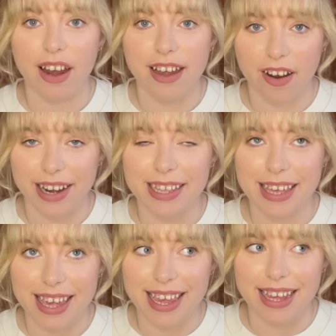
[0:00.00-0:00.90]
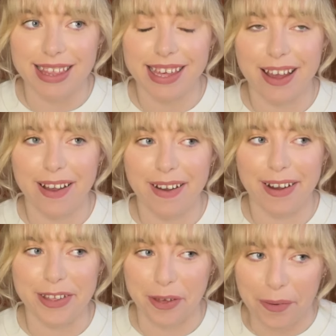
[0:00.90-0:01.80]
like to eat.
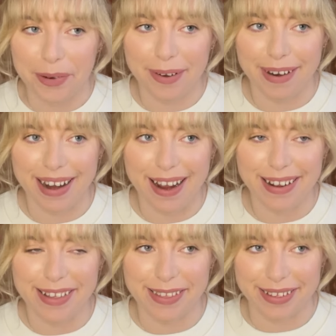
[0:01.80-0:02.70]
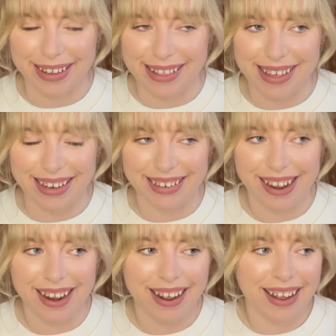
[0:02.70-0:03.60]
I don't like exercising.
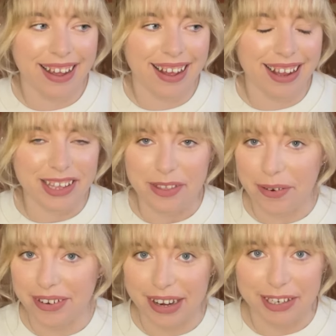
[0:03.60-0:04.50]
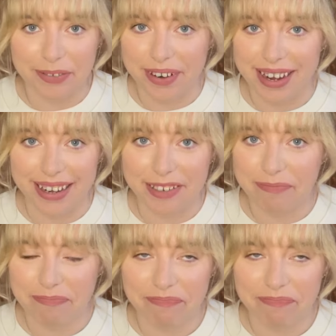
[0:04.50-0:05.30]
I don't like running.